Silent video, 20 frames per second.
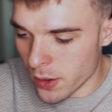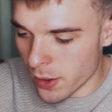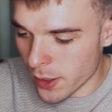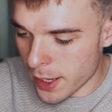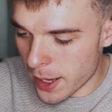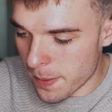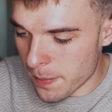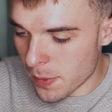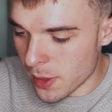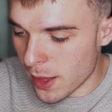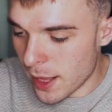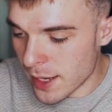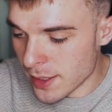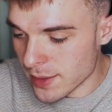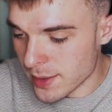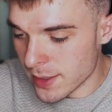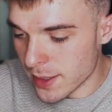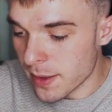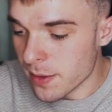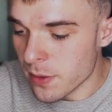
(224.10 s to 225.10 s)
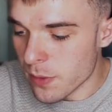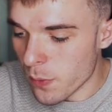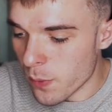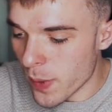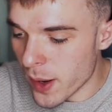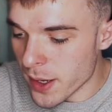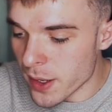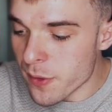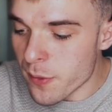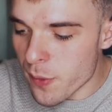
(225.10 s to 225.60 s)
Okay, lastly,
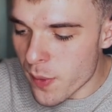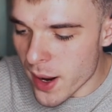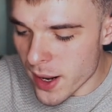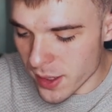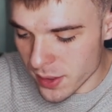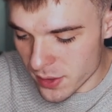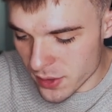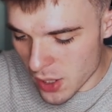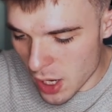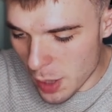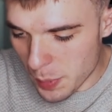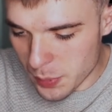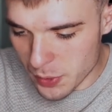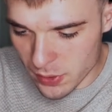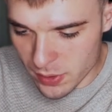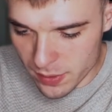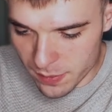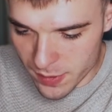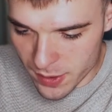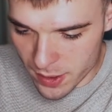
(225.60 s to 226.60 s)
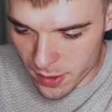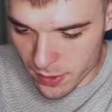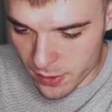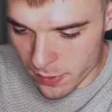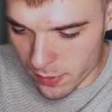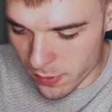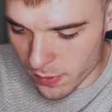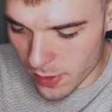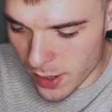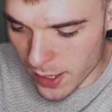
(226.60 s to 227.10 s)
when you're ready to upload a
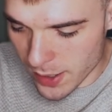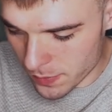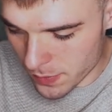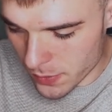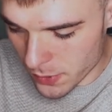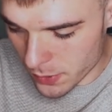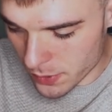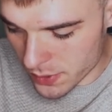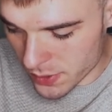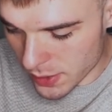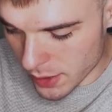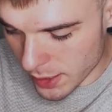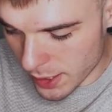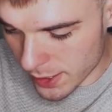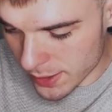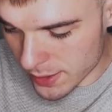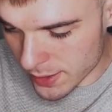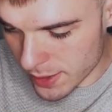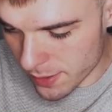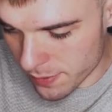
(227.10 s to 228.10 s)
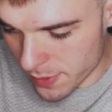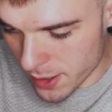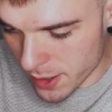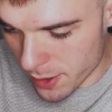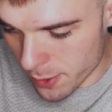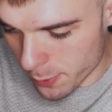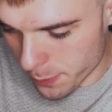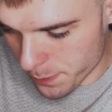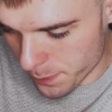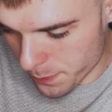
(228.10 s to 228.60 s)
video, right, you select the video.